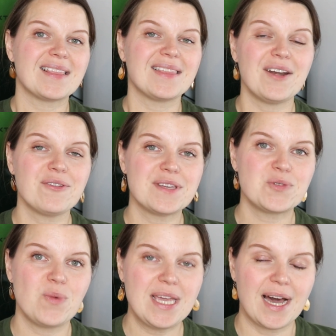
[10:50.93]
Later
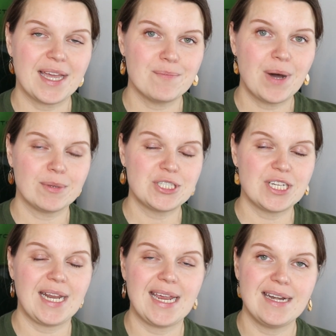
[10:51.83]
this week, I am
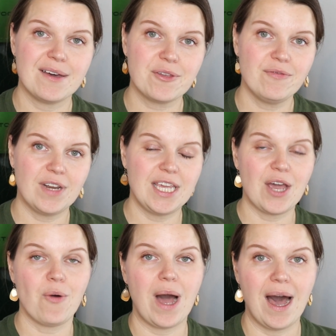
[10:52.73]
publishing another
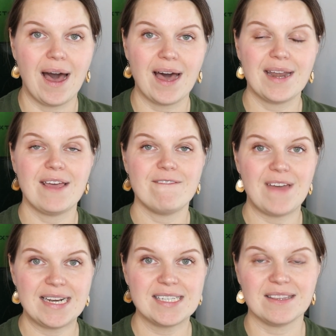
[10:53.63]
video on
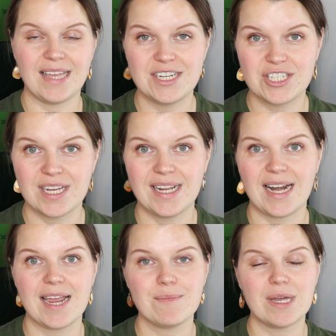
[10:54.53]
ventilation,
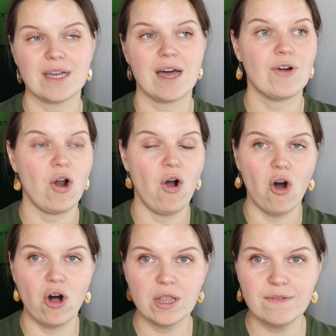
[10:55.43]
and I am gonna cover
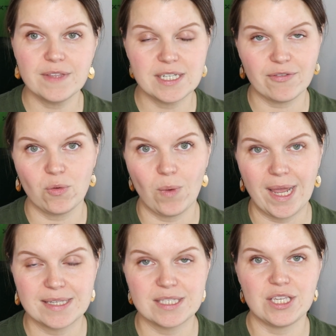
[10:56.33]
all of the different
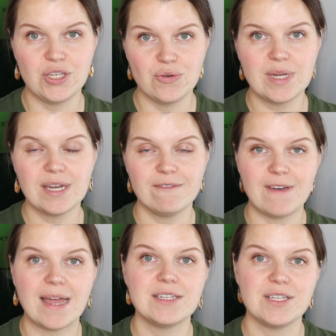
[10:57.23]
ways you can
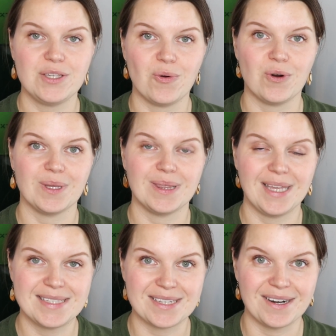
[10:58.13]
vent your
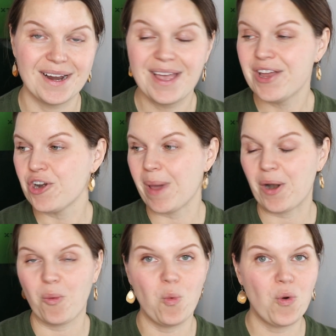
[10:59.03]
laser. No
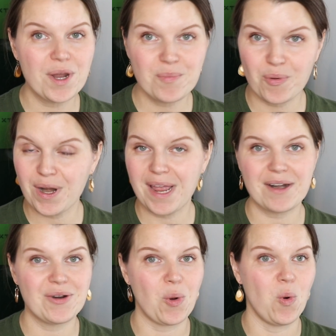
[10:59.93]
matter what
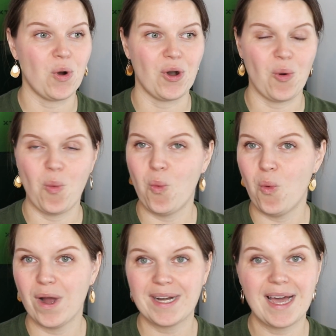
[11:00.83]
brand or
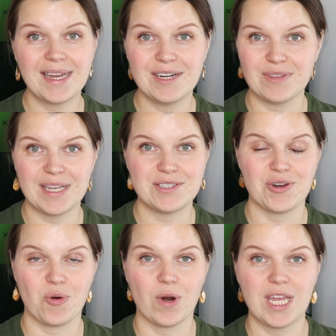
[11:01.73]
what kind of laser
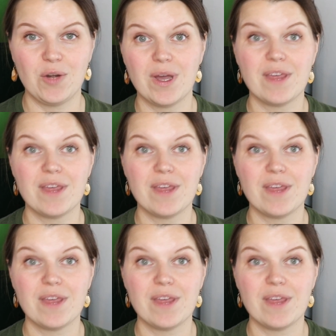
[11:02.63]
you're working